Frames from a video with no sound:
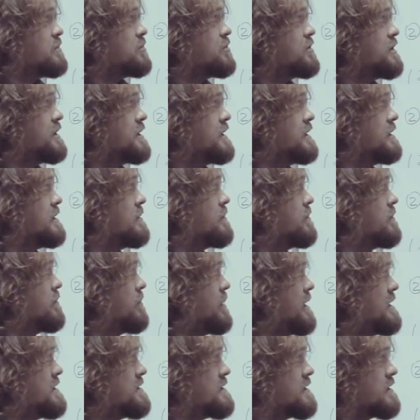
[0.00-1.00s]
a pretty
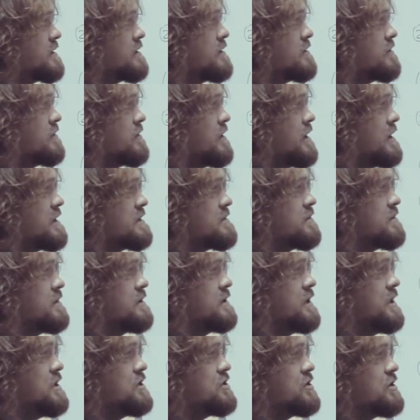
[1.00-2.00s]
basic
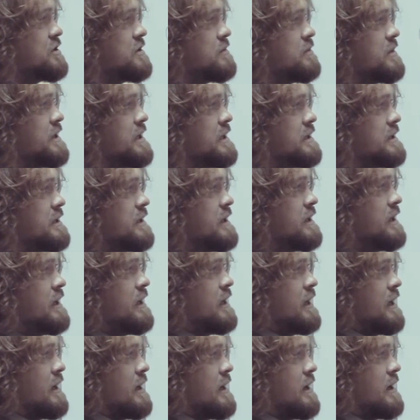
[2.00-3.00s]
explanation, but
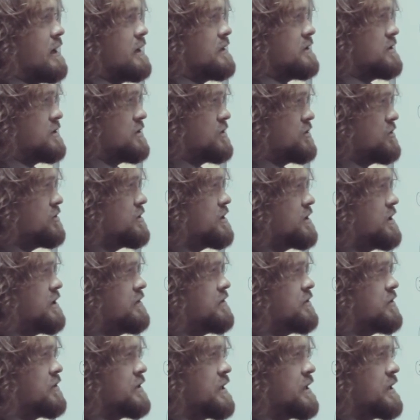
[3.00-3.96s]
They should give you